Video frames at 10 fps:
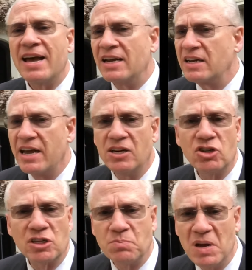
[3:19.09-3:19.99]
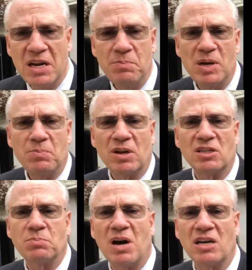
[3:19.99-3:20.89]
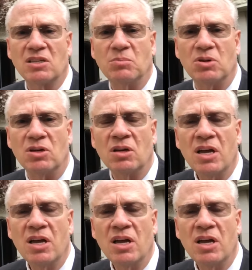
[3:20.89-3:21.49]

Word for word: engage as many people as possible